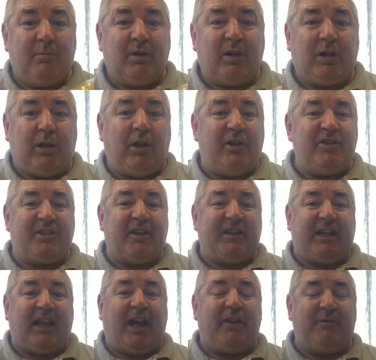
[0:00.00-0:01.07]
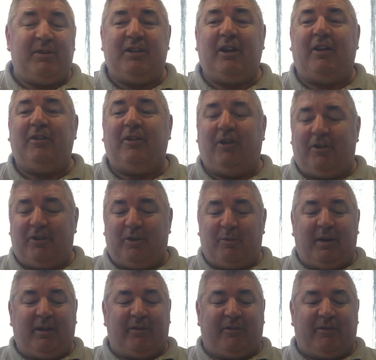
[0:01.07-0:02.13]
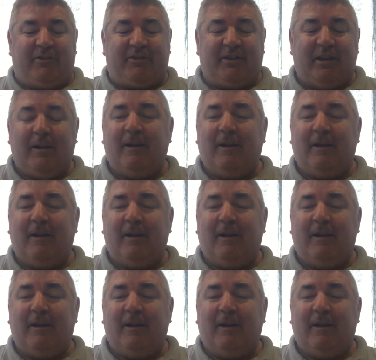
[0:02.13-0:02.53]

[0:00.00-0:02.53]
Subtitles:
close to the gutter and you don't hurt your wheels.